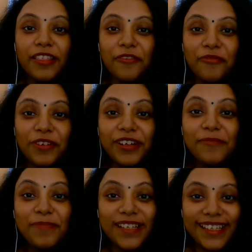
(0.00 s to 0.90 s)
the word
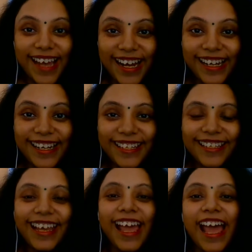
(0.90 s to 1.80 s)

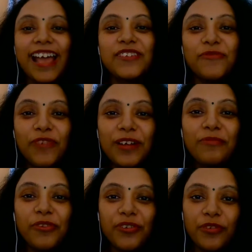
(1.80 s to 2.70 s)
besides has
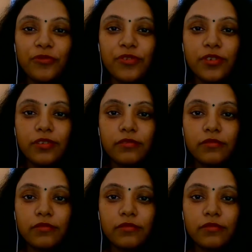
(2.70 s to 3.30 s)
one more use.